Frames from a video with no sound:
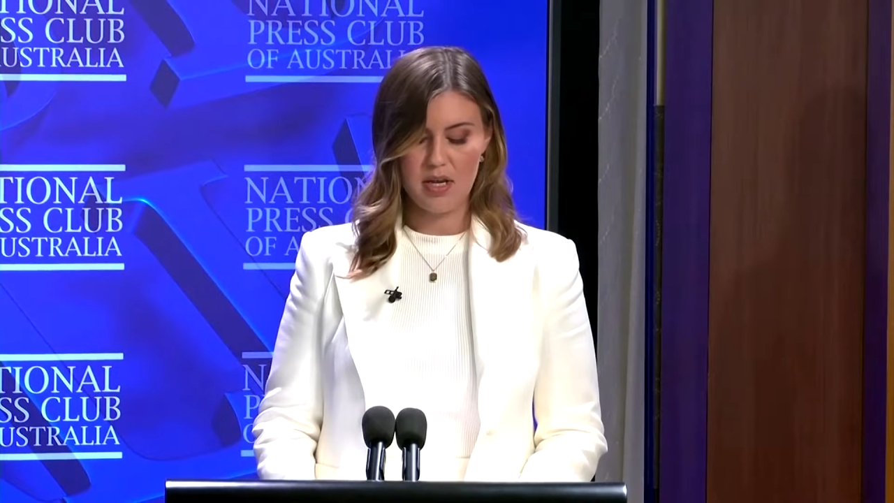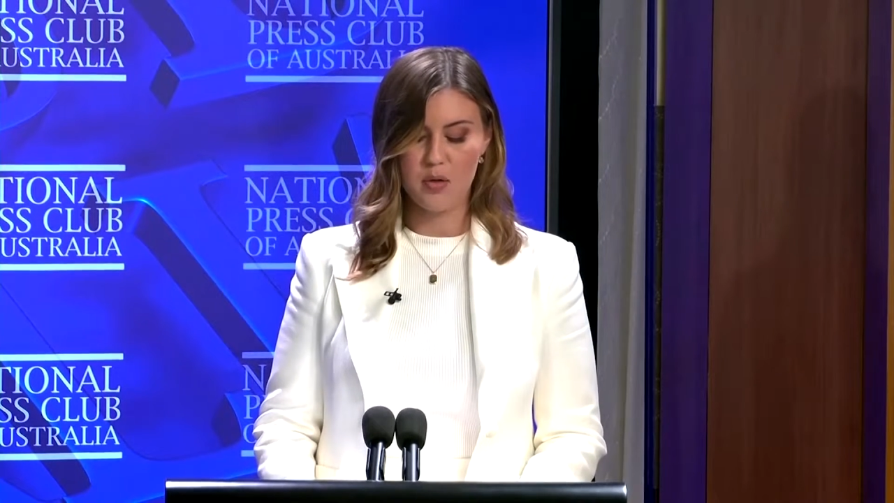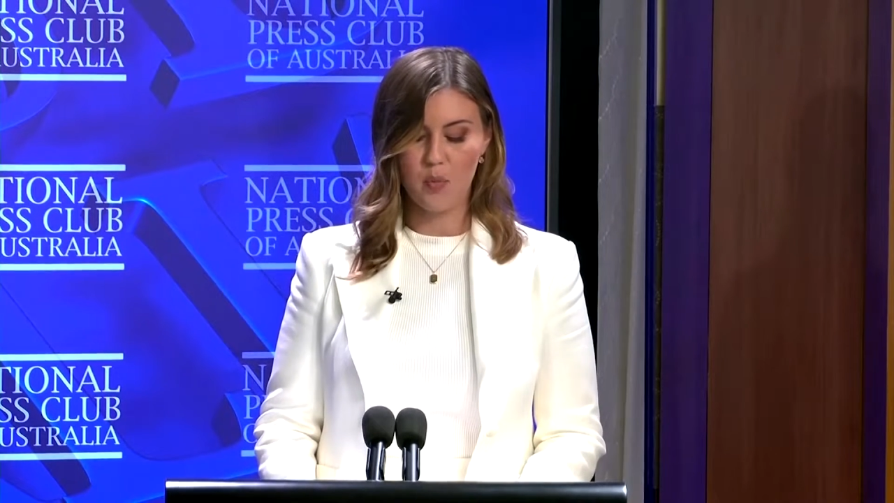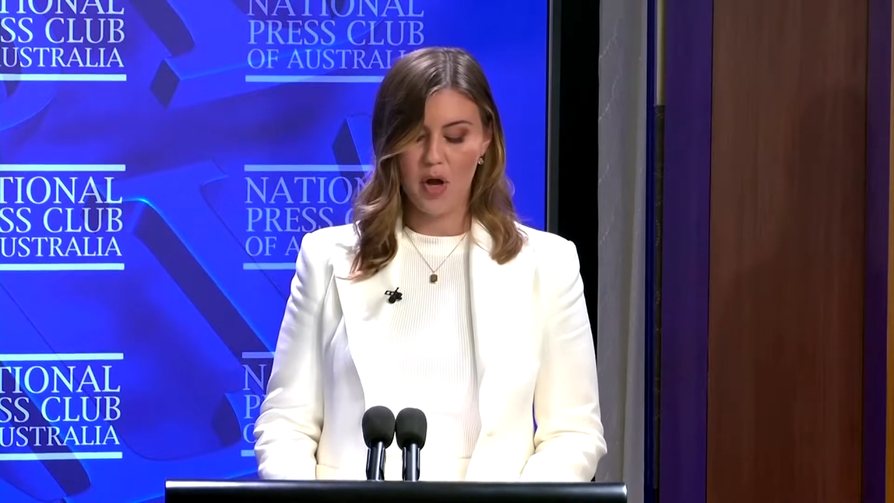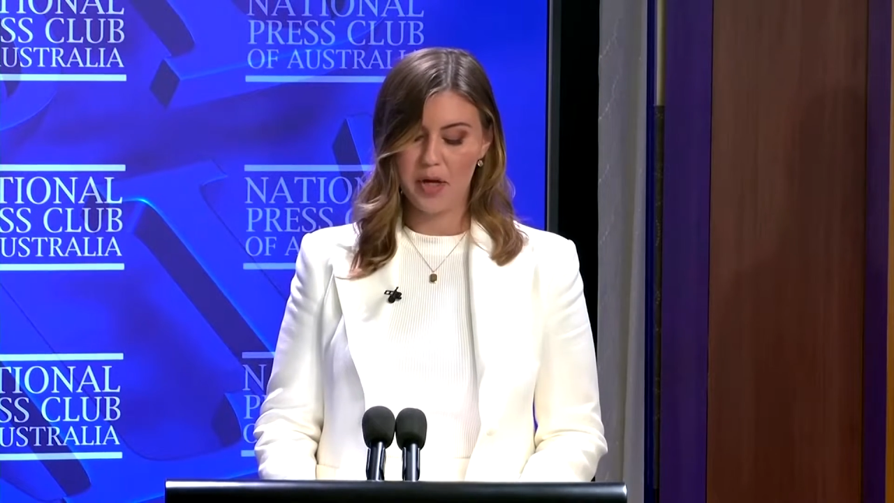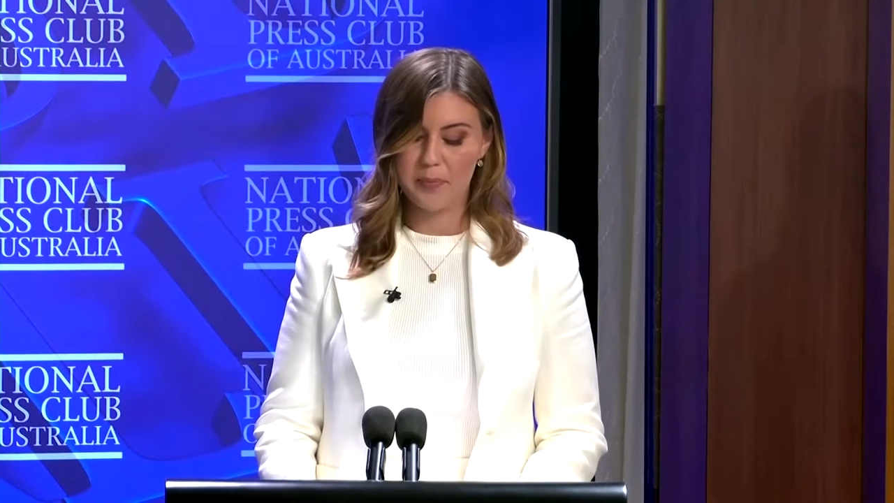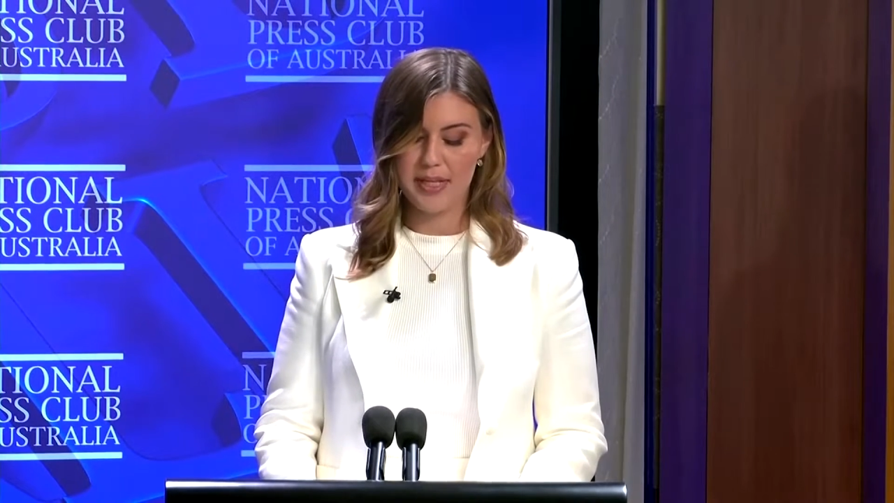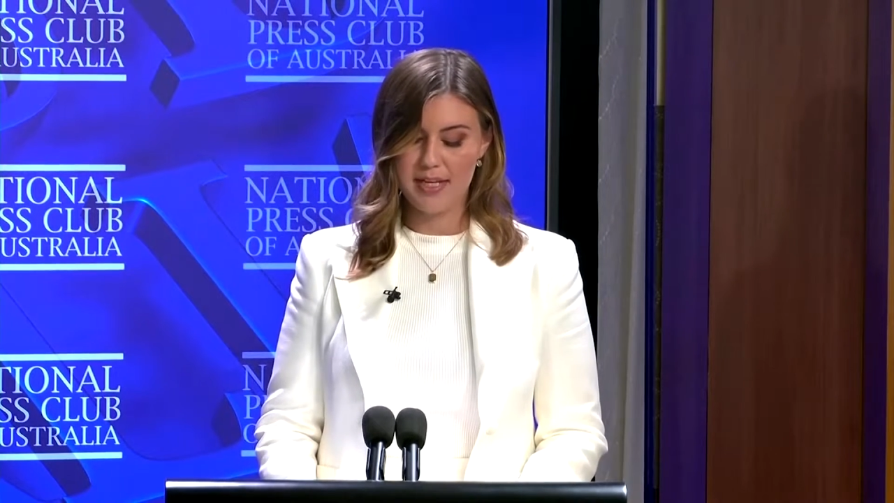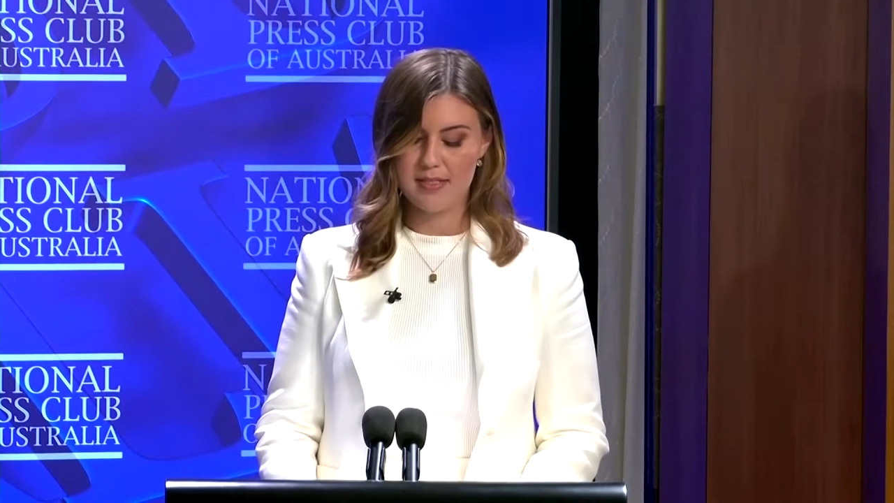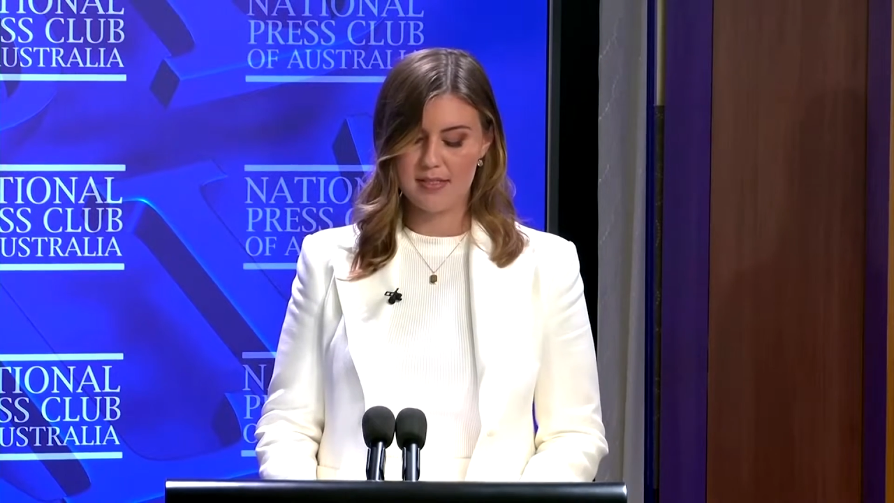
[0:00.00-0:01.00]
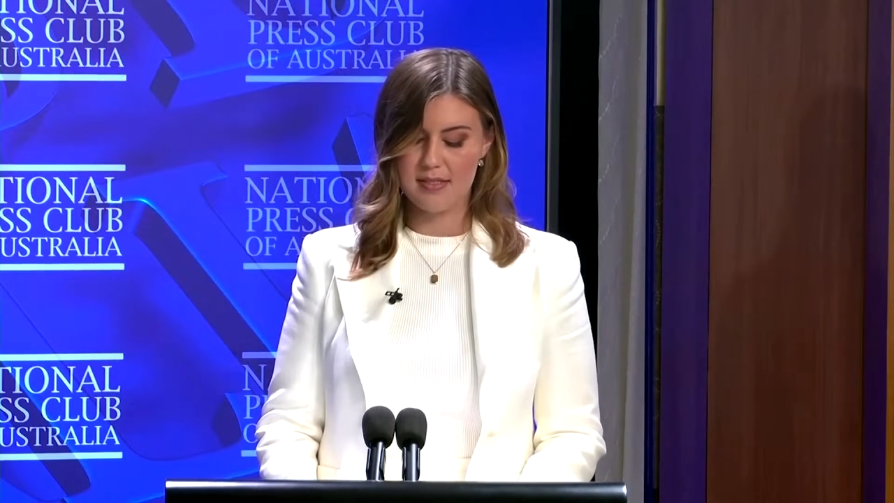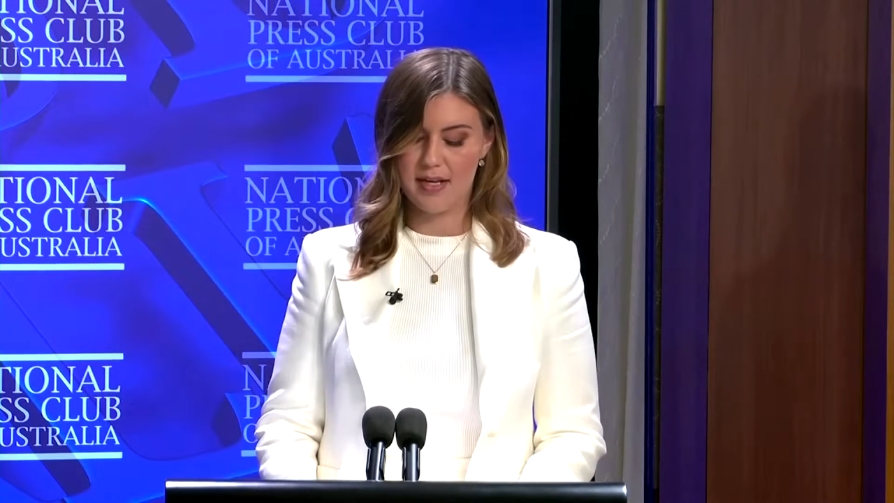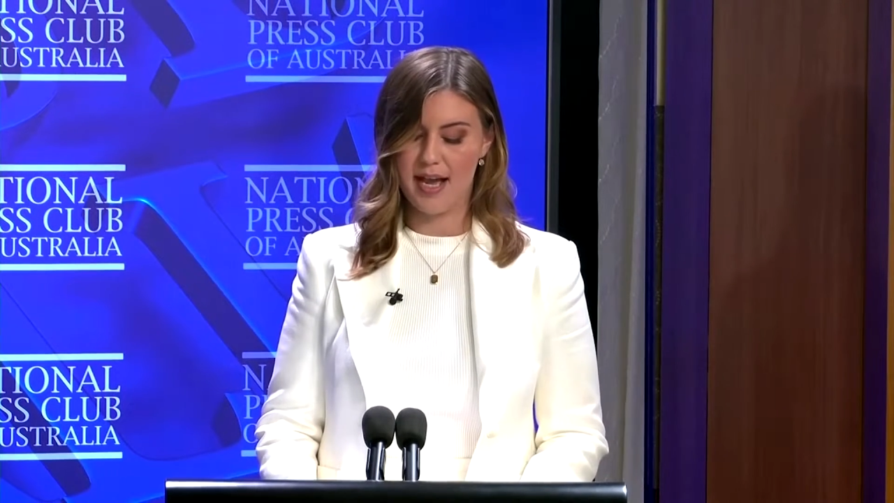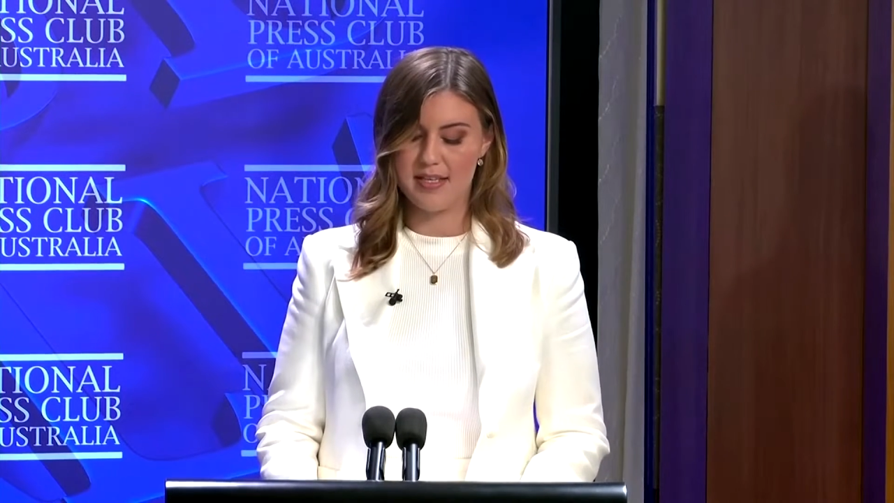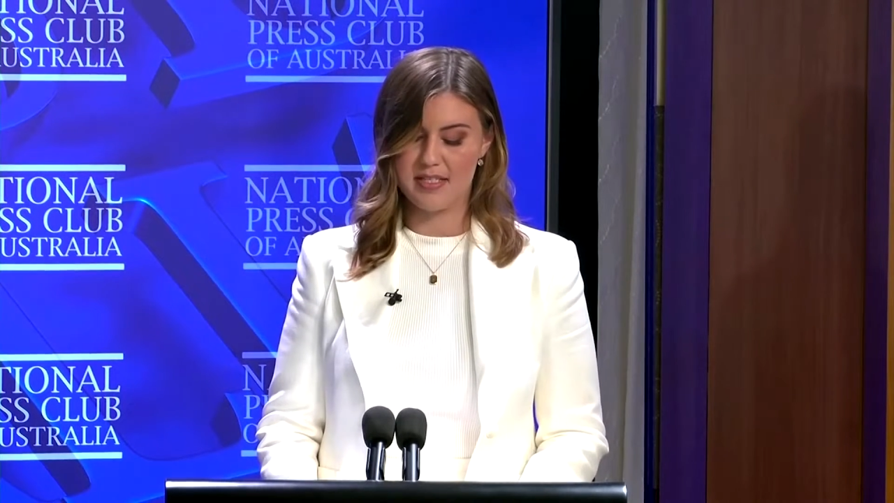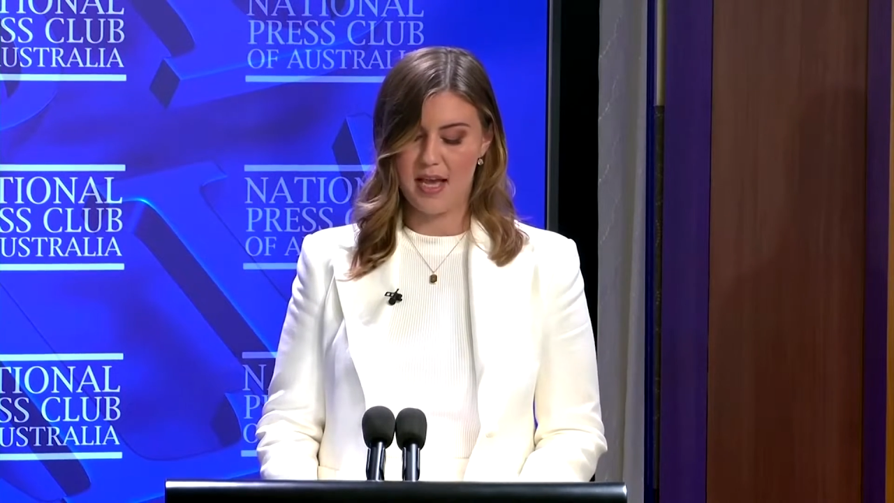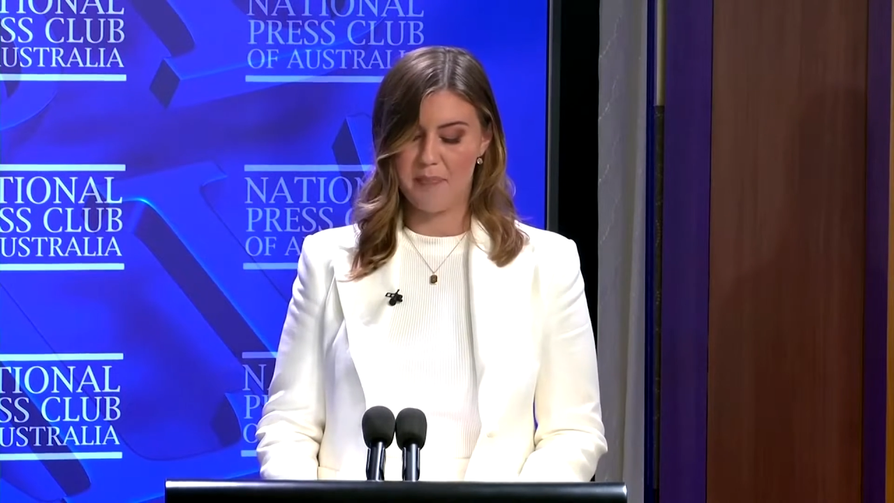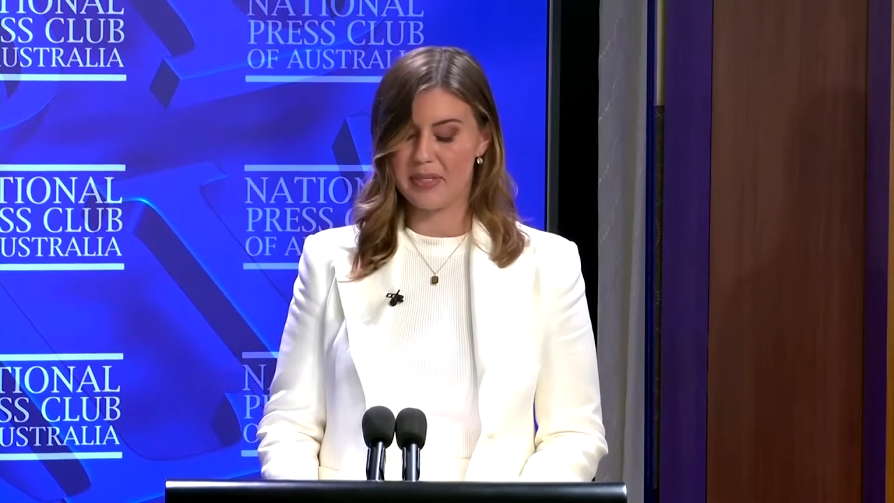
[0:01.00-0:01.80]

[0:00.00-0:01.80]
In a workplace that has